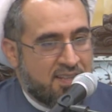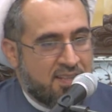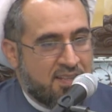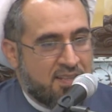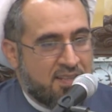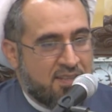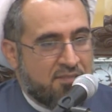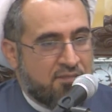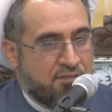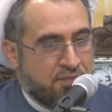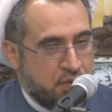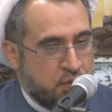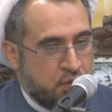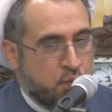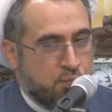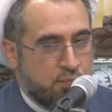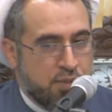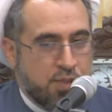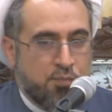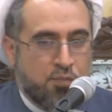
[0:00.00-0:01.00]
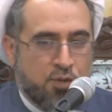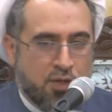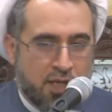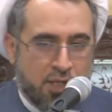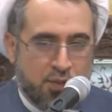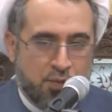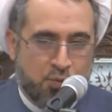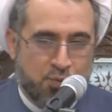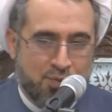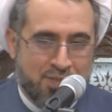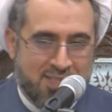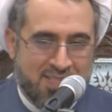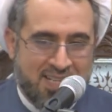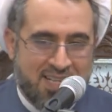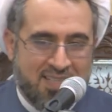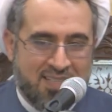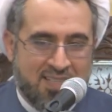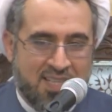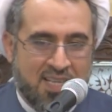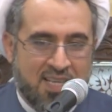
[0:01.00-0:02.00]
Few people
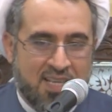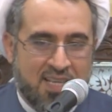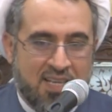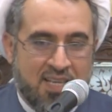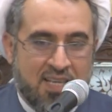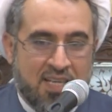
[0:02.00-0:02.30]
understand the